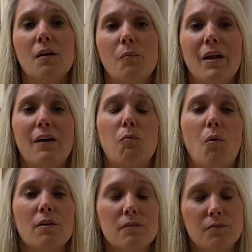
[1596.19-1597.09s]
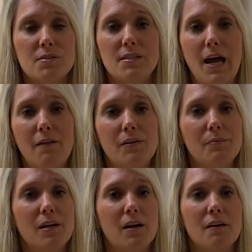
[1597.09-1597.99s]
We have wonderful staff
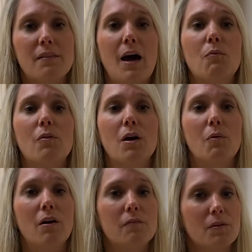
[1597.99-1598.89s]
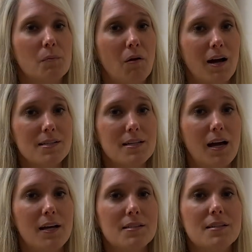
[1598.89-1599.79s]
up there that will go over the
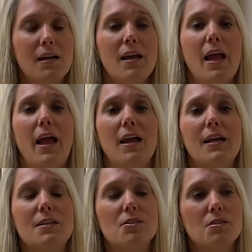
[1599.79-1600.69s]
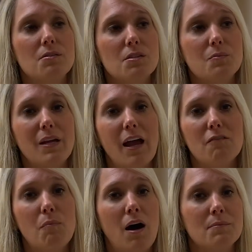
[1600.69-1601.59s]
process, and as soon as we
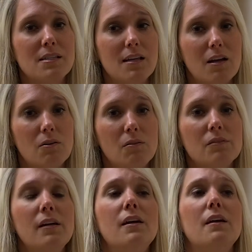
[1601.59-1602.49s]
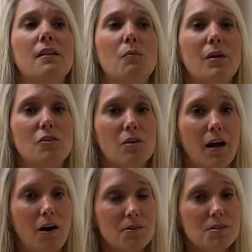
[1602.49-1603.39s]
have mom settled, then we
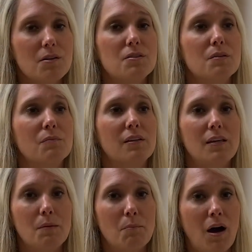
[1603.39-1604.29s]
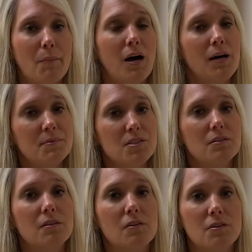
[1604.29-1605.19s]
try also to get mom up to
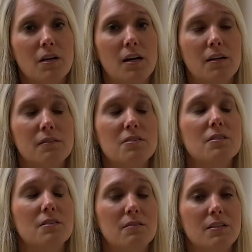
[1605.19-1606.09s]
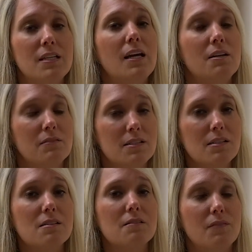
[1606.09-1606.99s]
the Neonatal
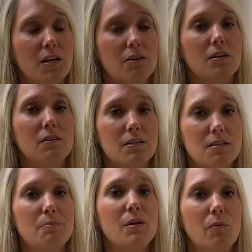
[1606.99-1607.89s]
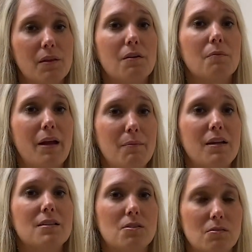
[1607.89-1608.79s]
Intensive Care Unit to be with her
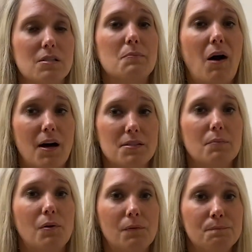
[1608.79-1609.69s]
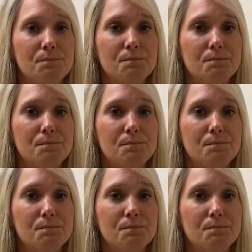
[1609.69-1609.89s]
baby as soon as possible.